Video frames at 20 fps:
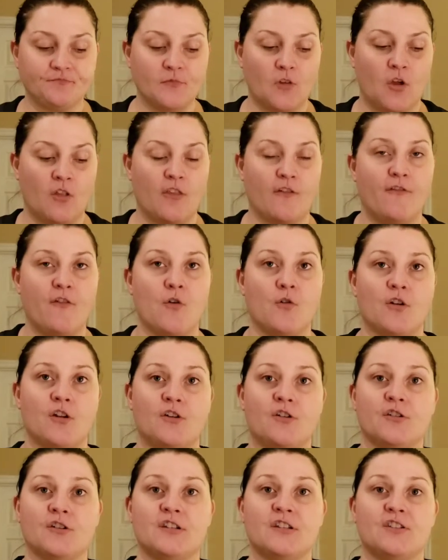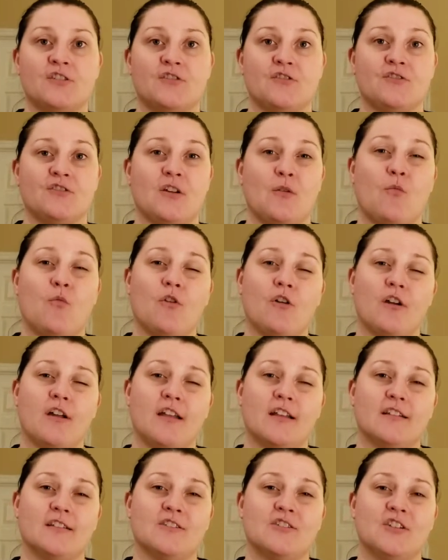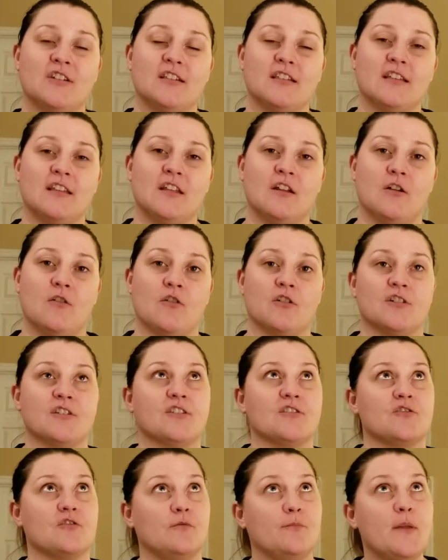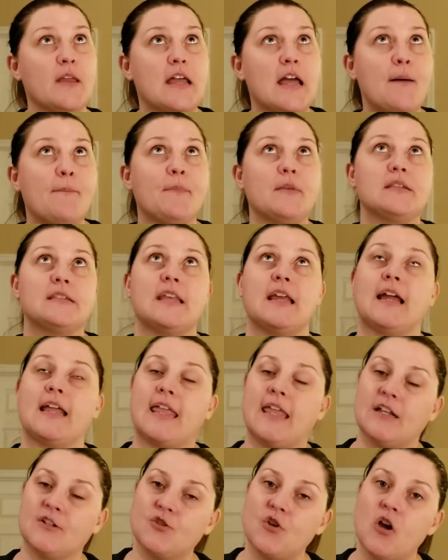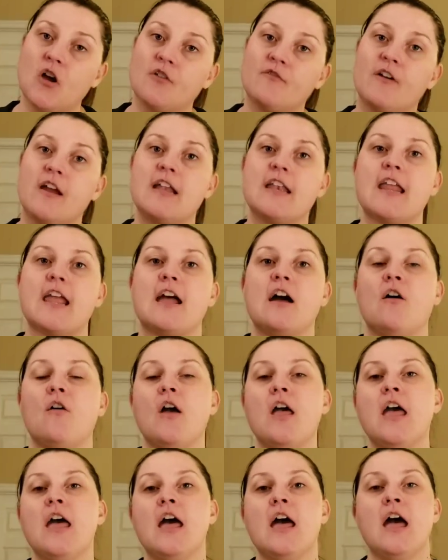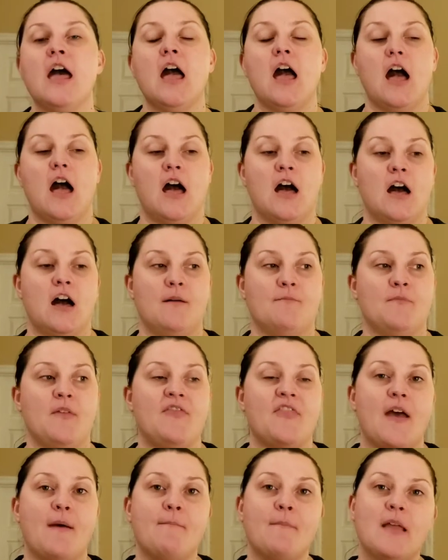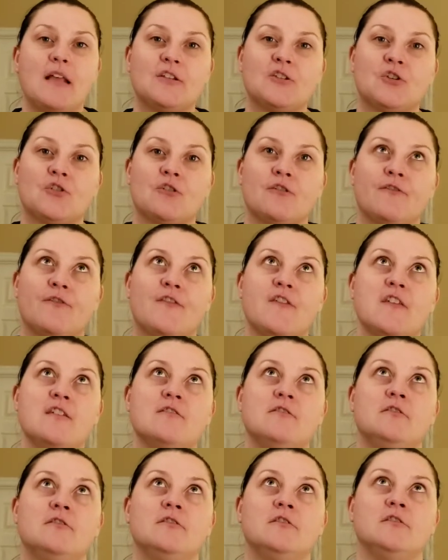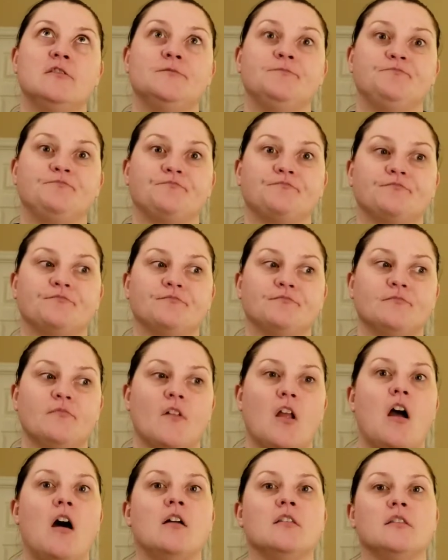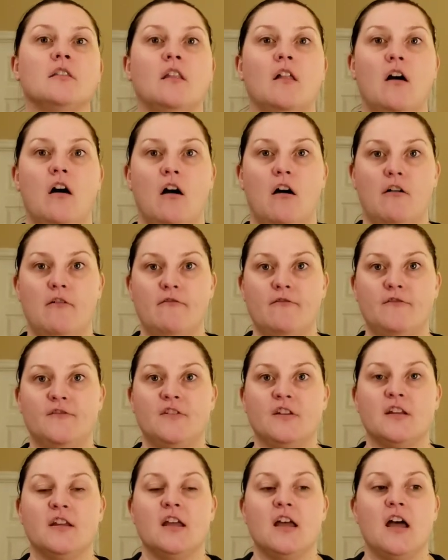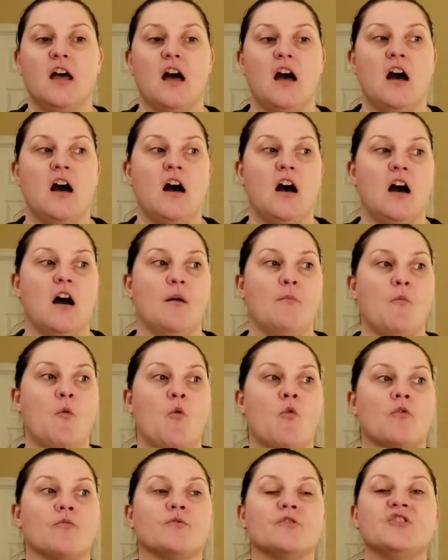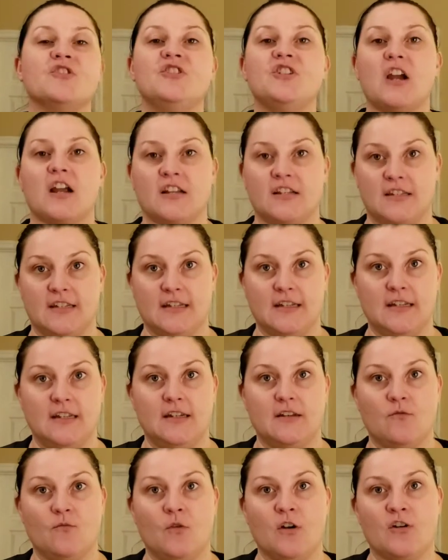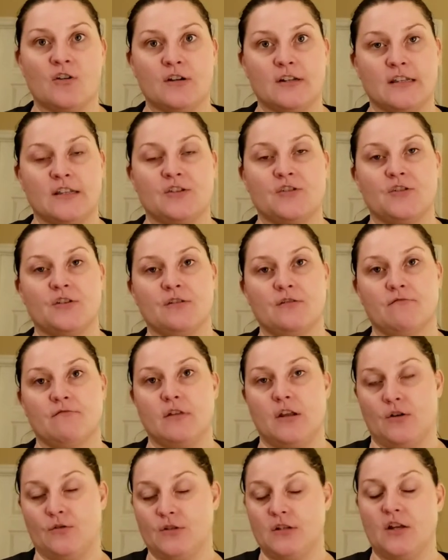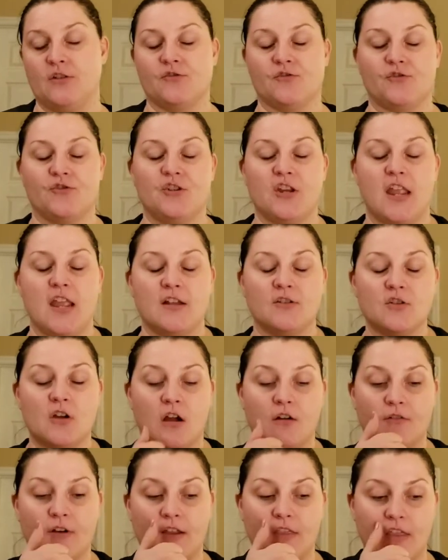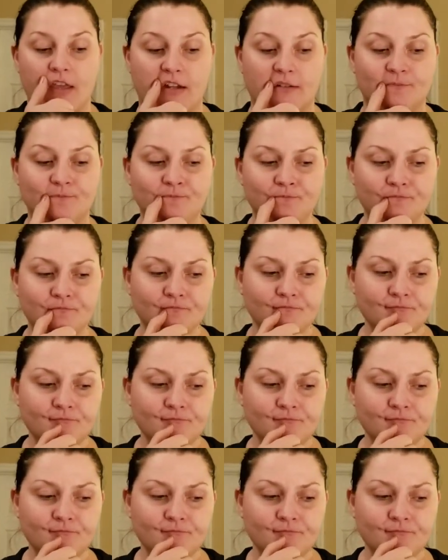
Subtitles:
on the phone and her sister's at work and she's, her sister will pick up and say, I can't talk right now. That makes her feel unloved or rejected when her sister, tells her she can't talk right then.